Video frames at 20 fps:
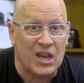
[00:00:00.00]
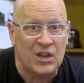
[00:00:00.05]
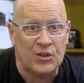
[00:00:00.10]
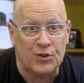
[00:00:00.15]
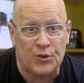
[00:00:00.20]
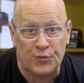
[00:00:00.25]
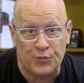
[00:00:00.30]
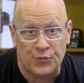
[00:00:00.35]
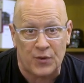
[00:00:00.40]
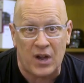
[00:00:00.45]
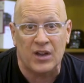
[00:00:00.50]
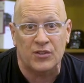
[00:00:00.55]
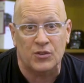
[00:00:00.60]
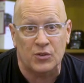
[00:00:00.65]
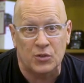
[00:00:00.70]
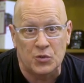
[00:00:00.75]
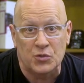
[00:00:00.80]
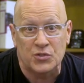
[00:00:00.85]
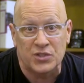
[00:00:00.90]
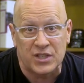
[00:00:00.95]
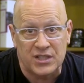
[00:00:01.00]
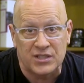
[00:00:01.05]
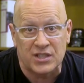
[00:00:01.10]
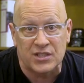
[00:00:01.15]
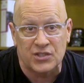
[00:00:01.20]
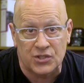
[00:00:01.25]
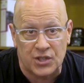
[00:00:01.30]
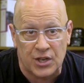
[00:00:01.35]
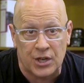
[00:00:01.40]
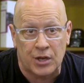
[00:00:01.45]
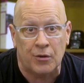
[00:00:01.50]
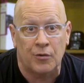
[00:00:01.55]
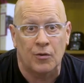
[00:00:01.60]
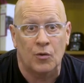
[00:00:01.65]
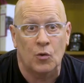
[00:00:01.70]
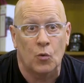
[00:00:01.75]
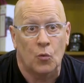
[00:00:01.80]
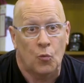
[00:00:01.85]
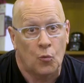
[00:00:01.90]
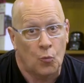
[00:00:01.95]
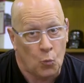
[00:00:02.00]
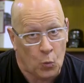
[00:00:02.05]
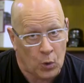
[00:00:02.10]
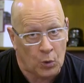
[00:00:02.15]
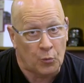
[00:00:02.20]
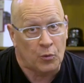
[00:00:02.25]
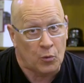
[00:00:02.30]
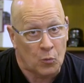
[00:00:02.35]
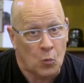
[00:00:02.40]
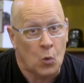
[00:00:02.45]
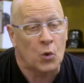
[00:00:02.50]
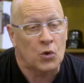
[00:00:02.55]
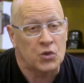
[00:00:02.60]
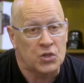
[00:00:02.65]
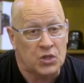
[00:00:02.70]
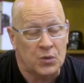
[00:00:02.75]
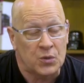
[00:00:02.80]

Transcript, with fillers: and your Father who sees in secret will reward